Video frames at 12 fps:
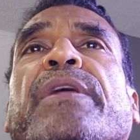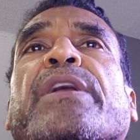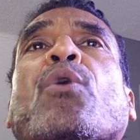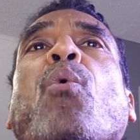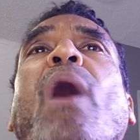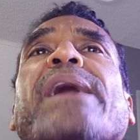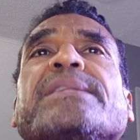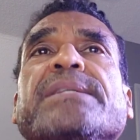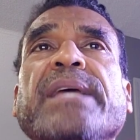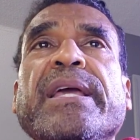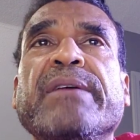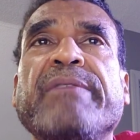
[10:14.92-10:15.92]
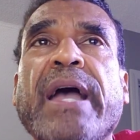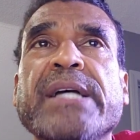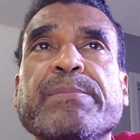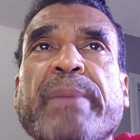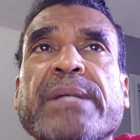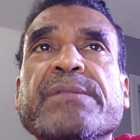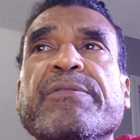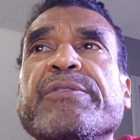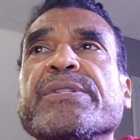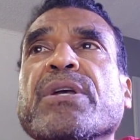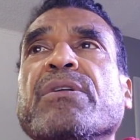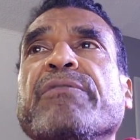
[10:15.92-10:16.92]
the quantitative aspects of
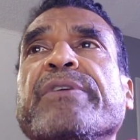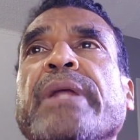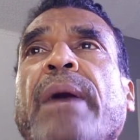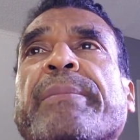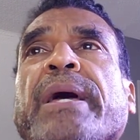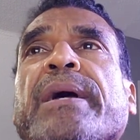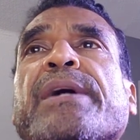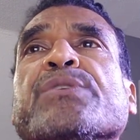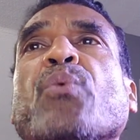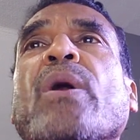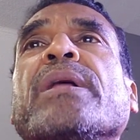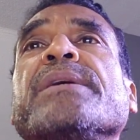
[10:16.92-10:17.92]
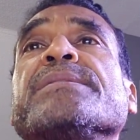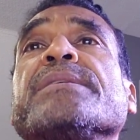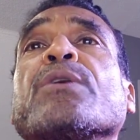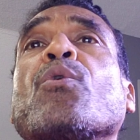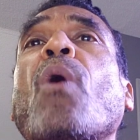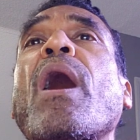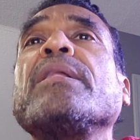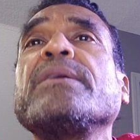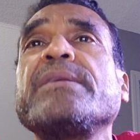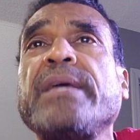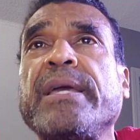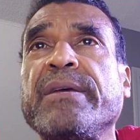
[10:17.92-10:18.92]
physical phenomena as well as the
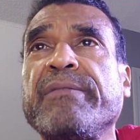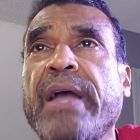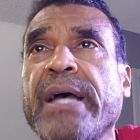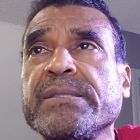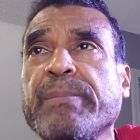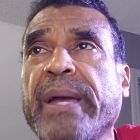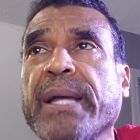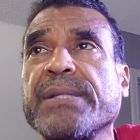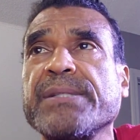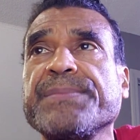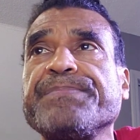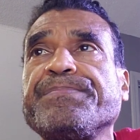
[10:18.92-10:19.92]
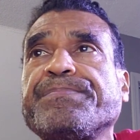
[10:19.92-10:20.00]
qualitative aspects.